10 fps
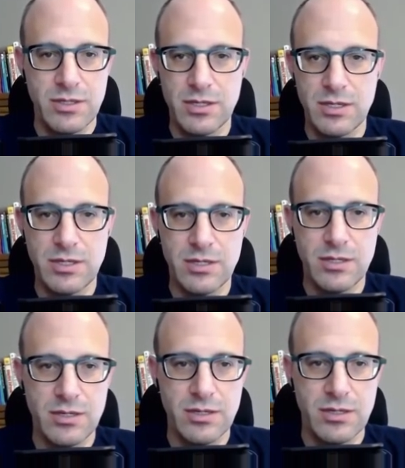that.
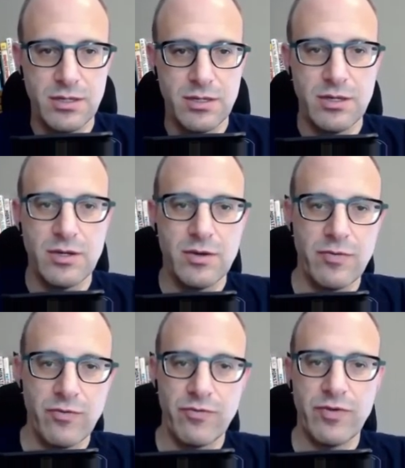
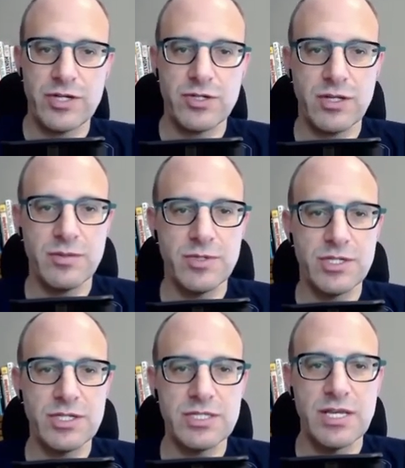Refresh all
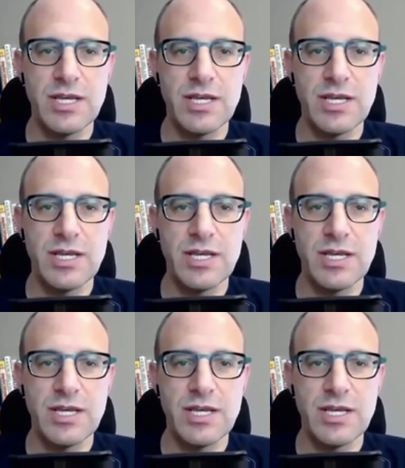images.